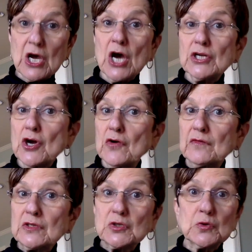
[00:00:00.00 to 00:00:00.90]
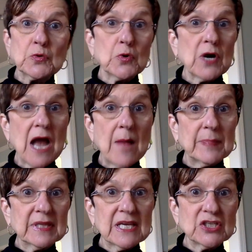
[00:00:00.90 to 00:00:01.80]
an overture or
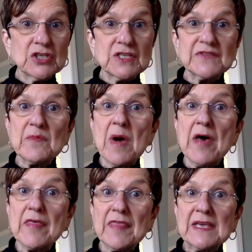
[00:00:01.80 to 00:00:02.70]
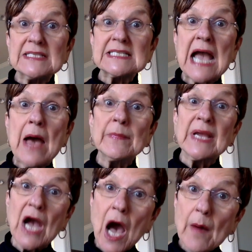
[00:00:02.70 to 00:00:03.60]
compilations from other things
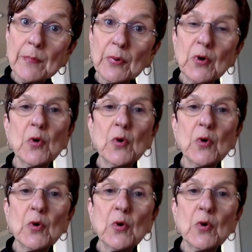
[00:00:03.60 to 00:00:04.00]
coming up